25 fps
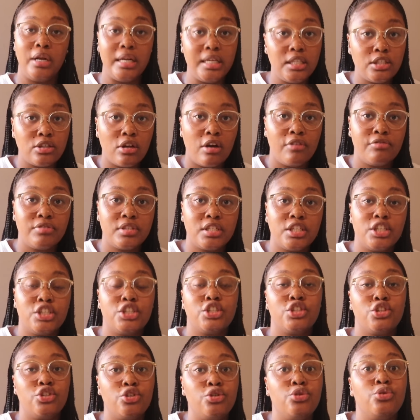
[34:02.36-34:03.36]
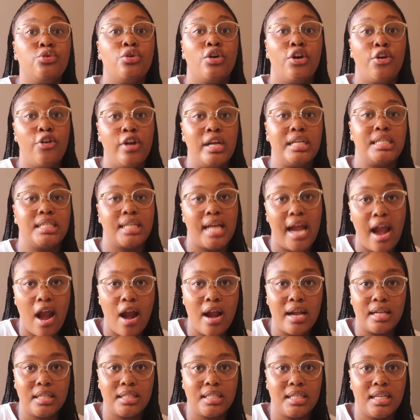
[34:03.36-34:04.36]
police officers to arrest
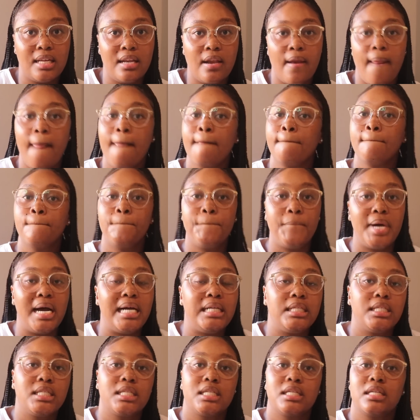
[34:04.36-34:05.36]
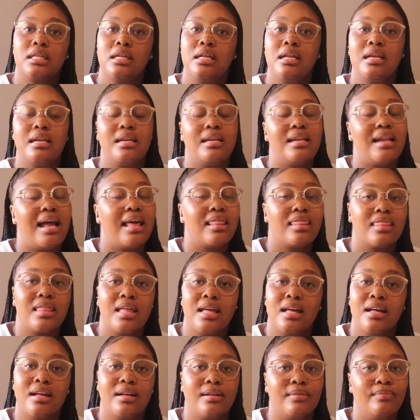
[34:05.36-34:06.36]
Carrington, but
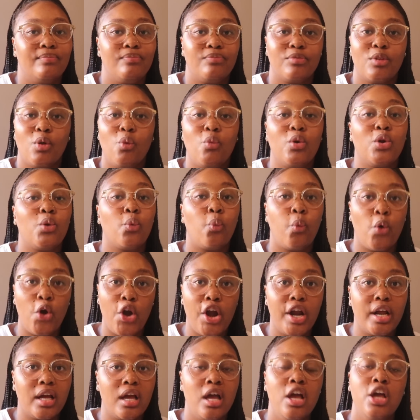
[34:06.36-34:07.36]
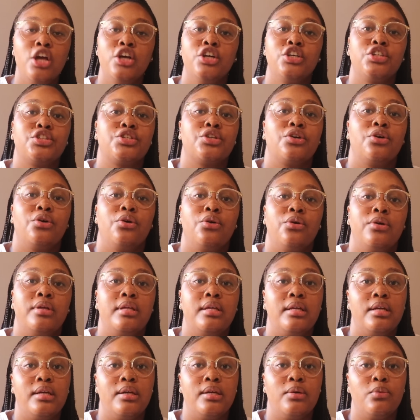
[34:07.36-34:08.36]
nothing would work. So
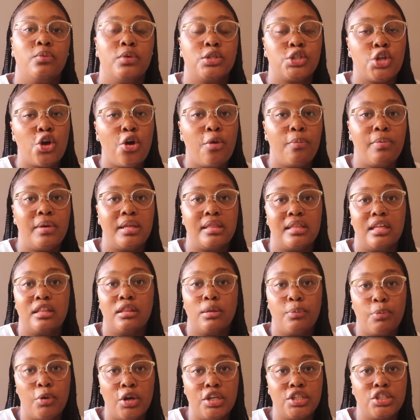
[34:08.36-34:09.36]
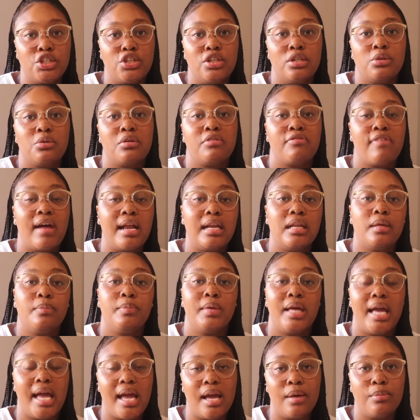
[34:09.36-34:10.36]
he was hoping that the prosecutor would finally
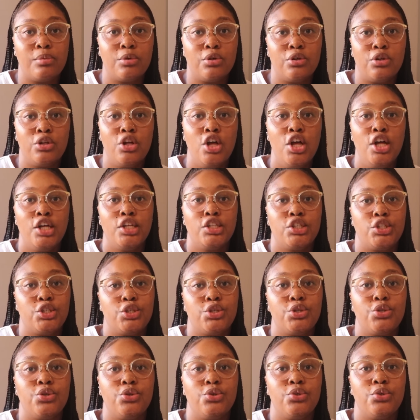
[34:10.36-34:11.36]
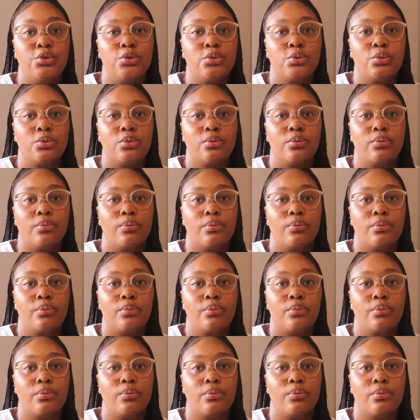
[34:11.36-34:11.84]
be able to